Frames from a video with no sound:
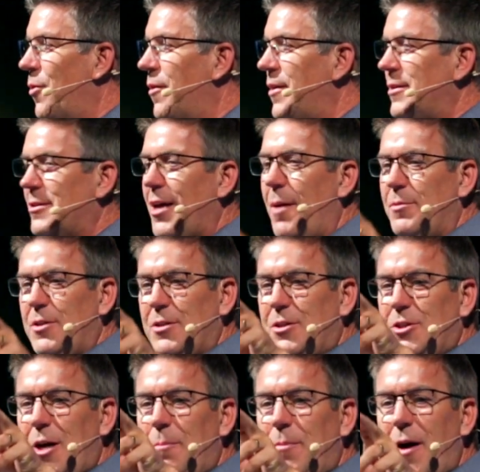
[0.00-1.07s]
one of these cups, just
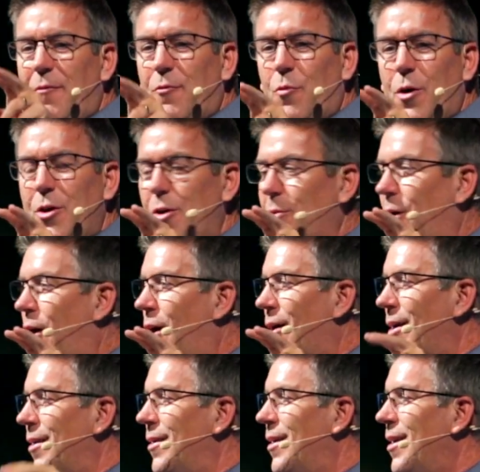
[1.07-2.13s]
jump up where you
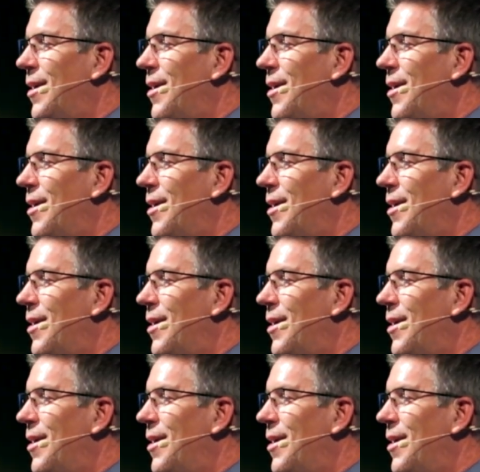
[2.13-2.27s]
are and